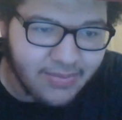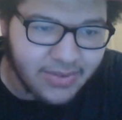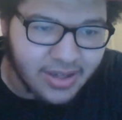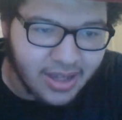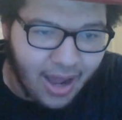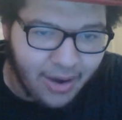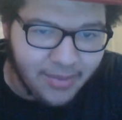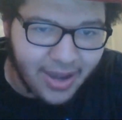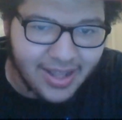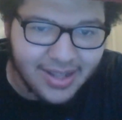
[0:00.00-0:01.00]
Get out of
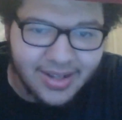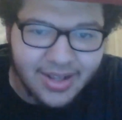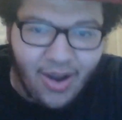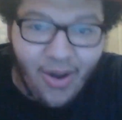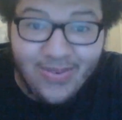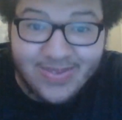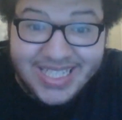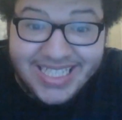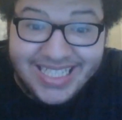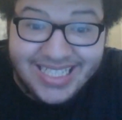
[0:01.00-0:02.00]
my.
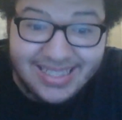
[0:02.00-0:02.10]
Oh.